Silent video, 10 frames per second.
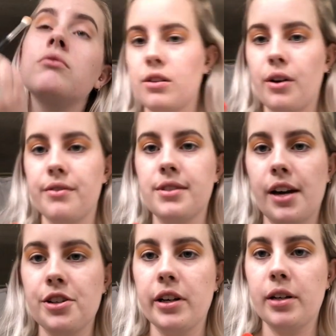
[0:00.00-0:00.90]
So I've
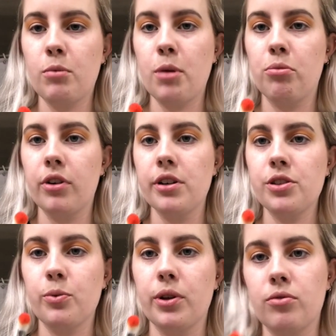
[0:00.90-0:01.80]
saturated my
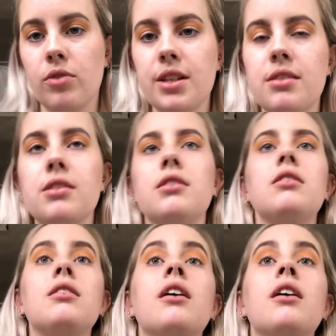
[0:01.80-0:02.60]
brush with Rusted.